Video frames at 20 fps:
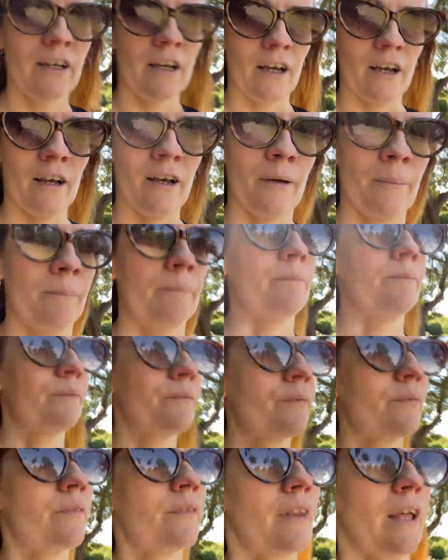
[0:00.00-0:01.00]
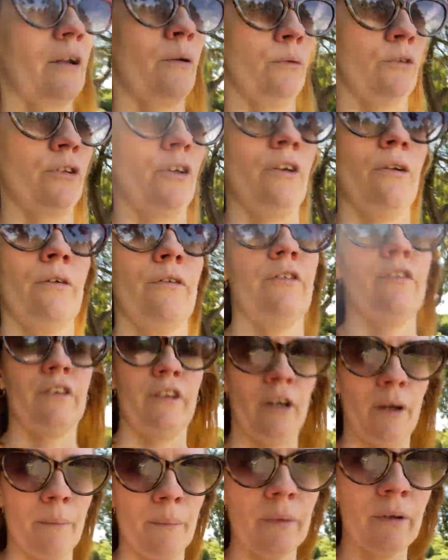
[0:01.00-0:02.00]
And also, obviously,
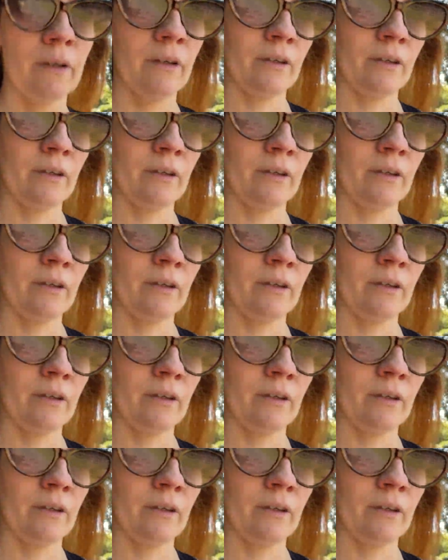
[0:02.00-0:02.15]
I'm